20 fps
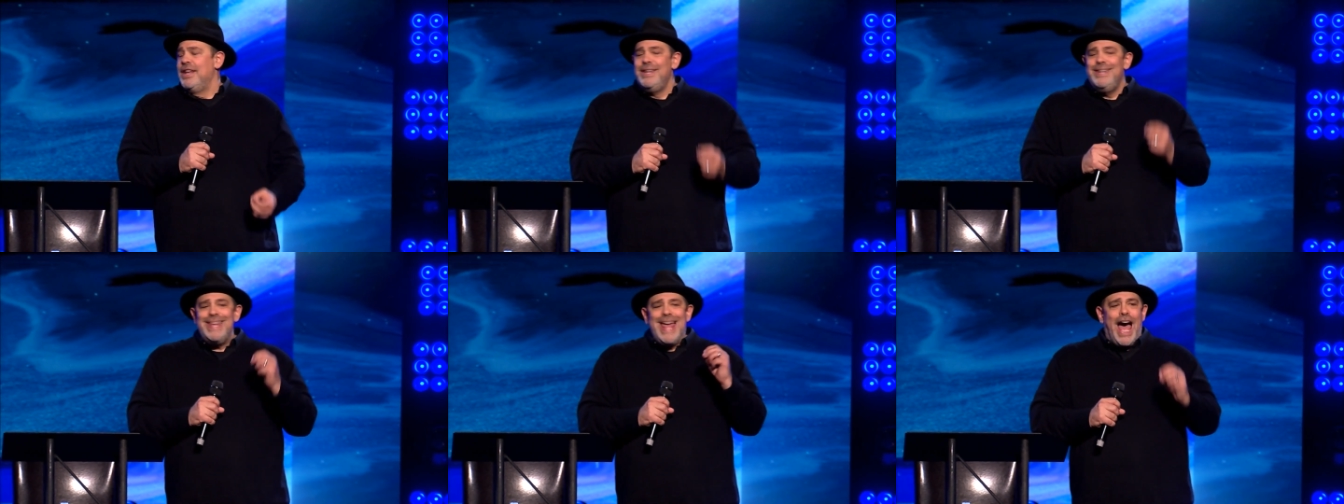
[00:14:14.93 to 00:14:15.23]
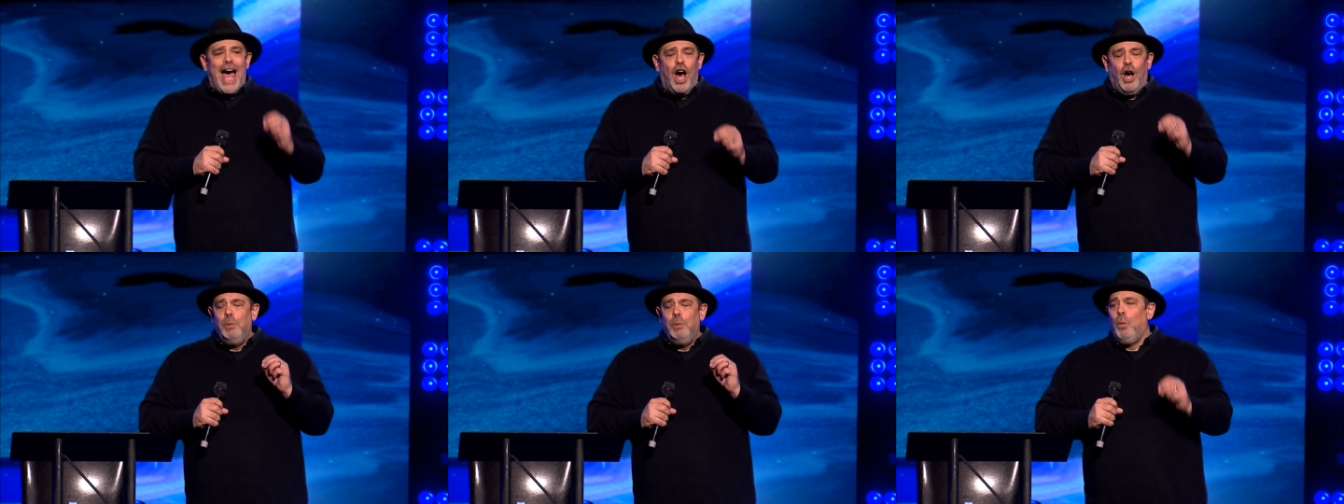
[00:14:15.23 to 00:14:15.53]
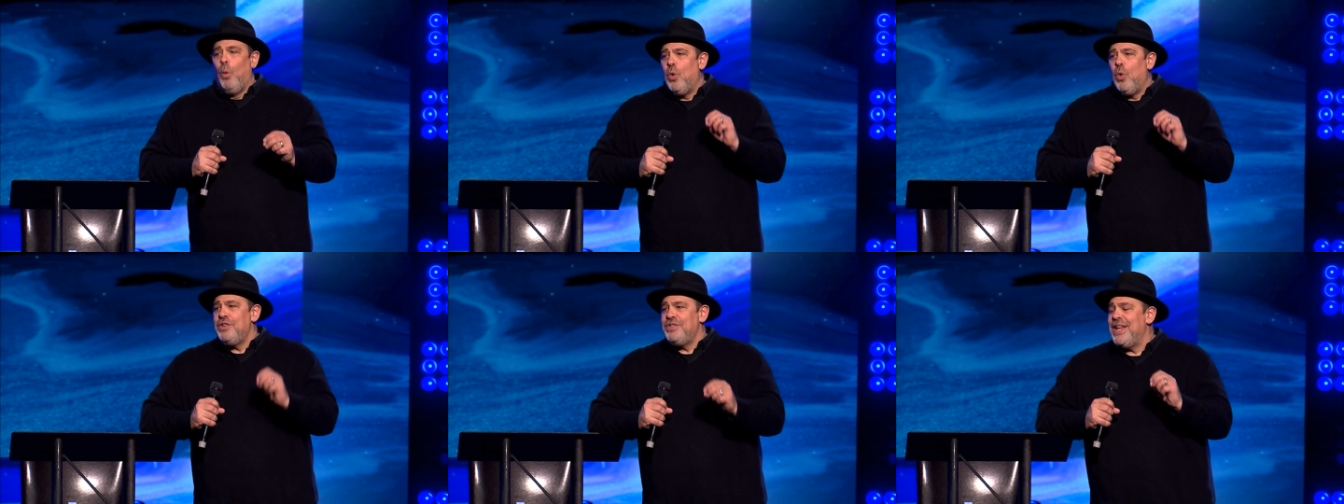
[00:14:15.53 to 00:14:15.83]
Now
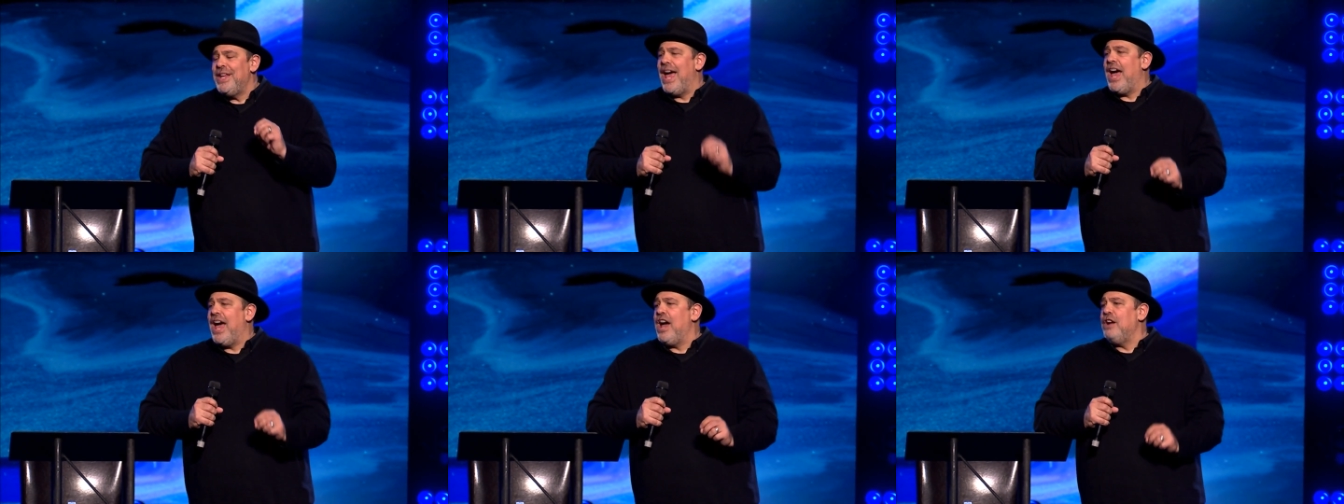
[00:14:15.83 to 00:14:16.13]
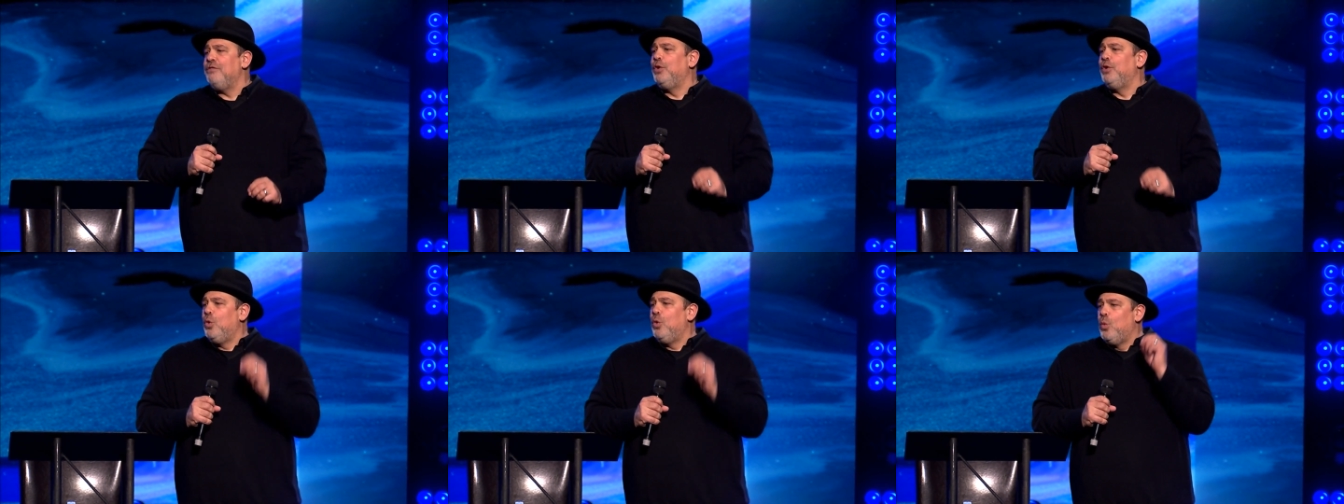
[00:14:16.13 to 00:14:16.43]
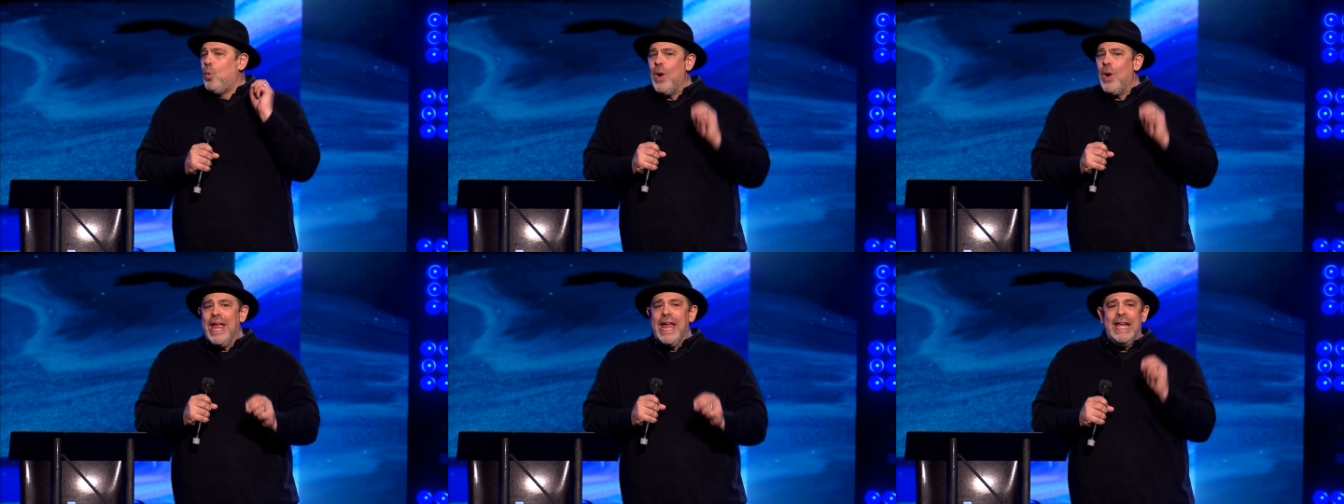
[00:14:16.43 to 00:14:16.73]
more than ever,
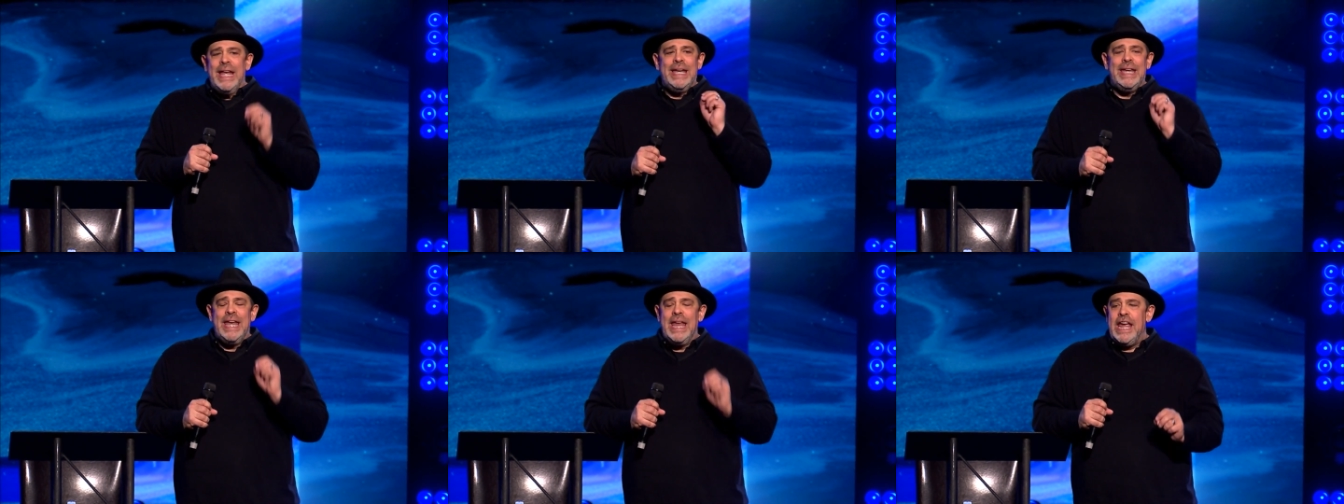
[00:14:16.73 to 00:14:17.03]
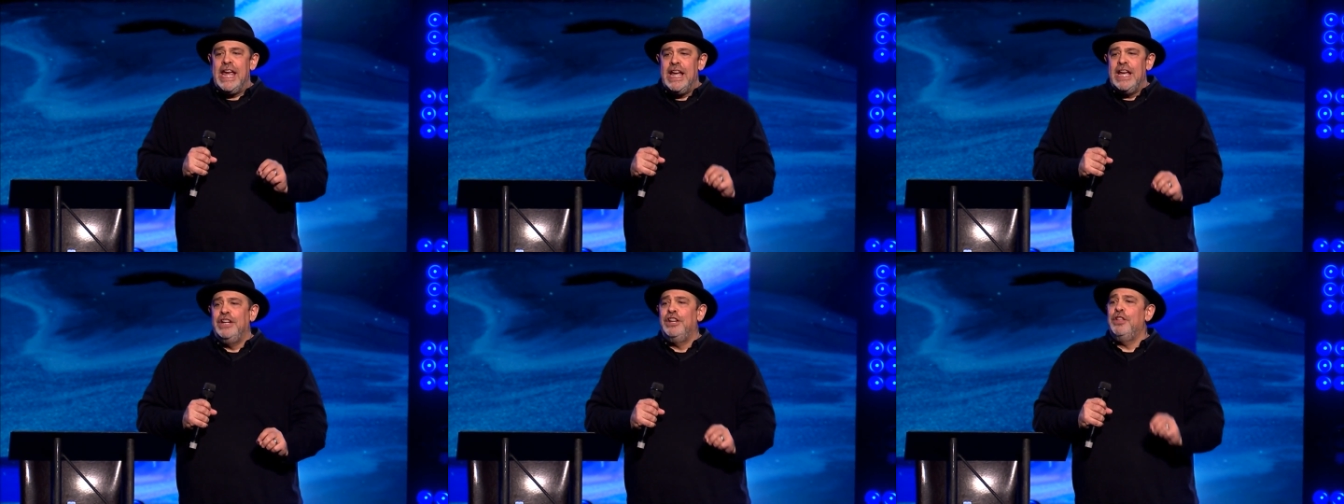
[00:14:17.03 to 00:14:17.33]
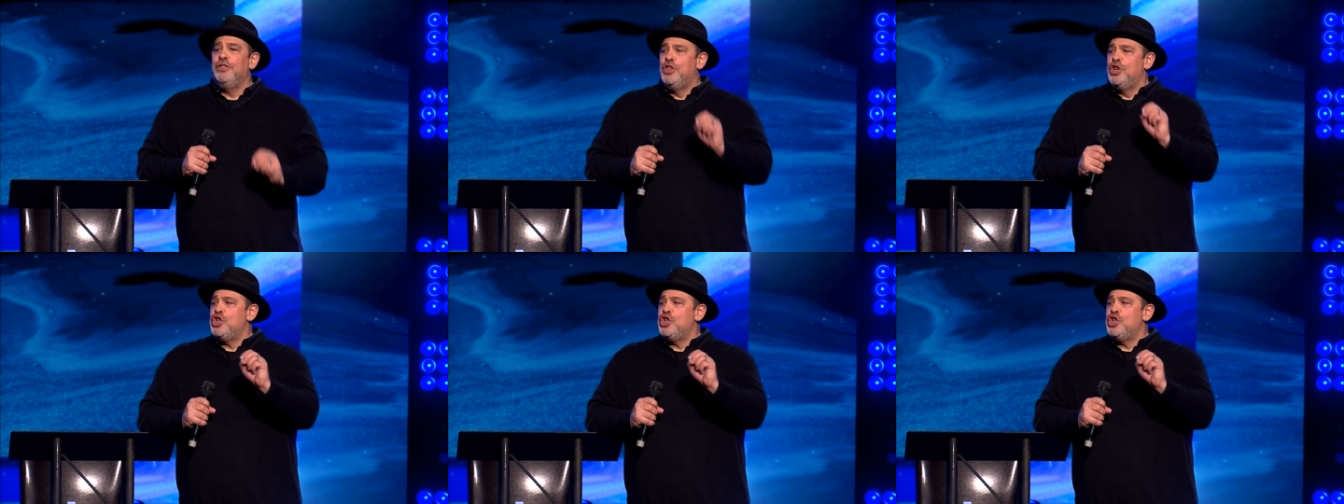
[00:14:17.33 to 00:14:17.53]
we need